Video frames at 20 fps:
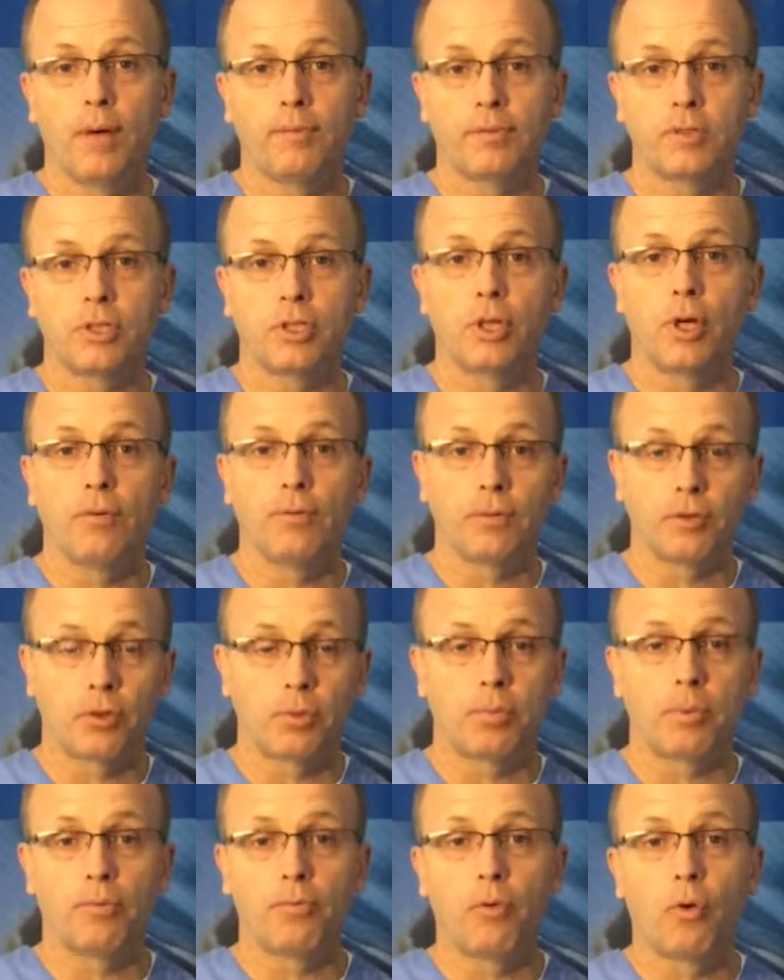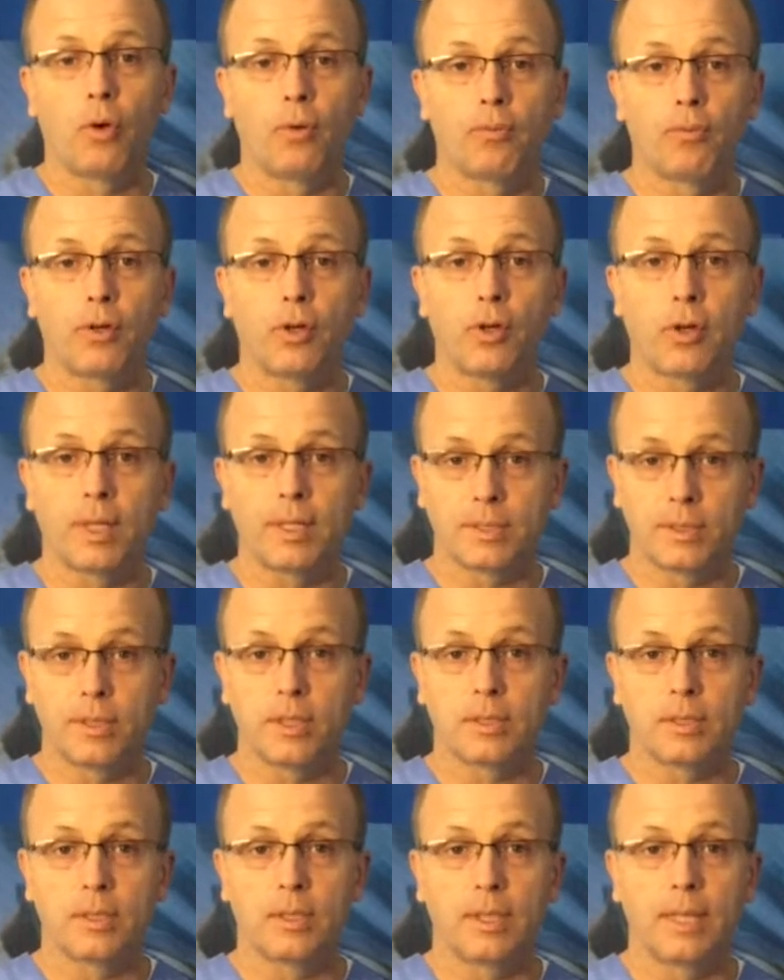it off the shelf, it should perform for you
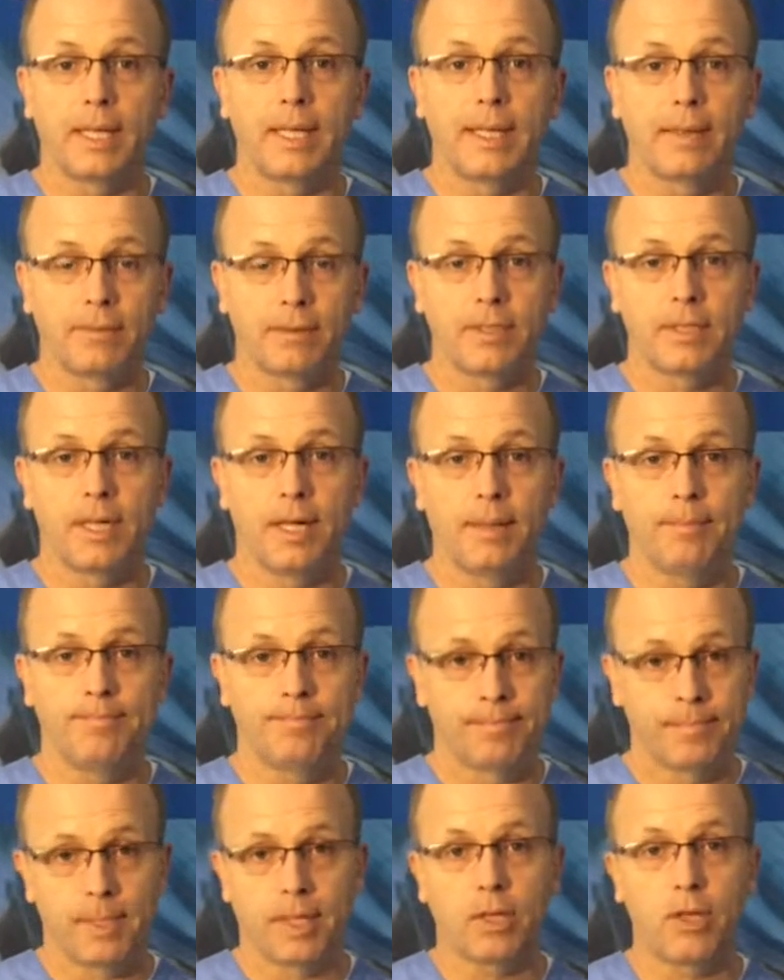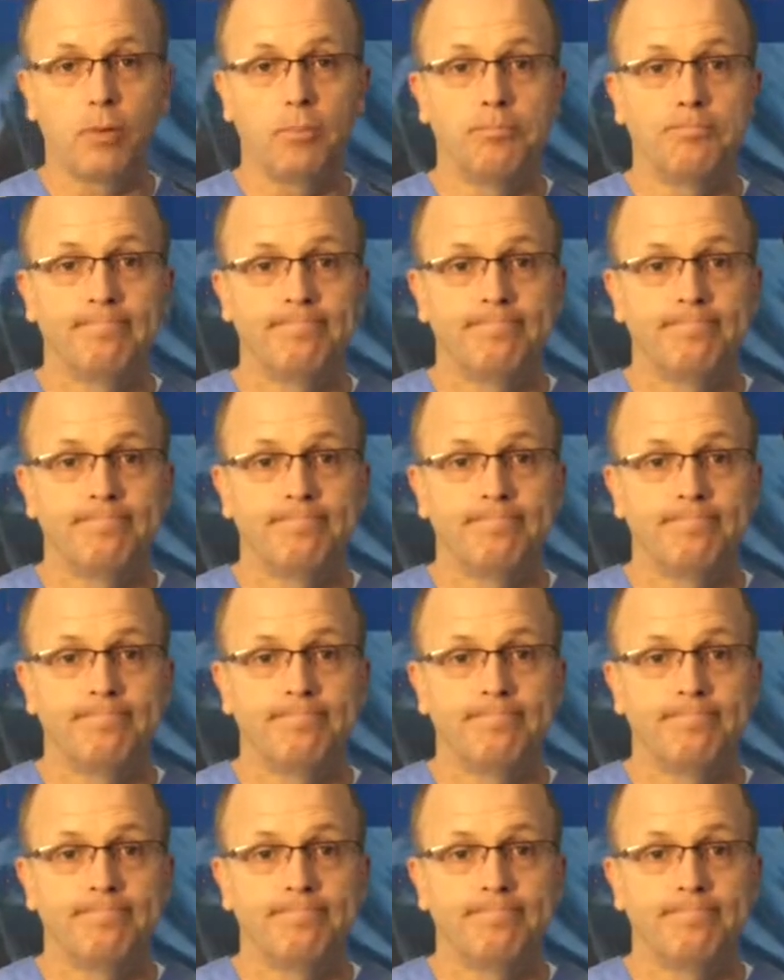consistently every time. Thank you.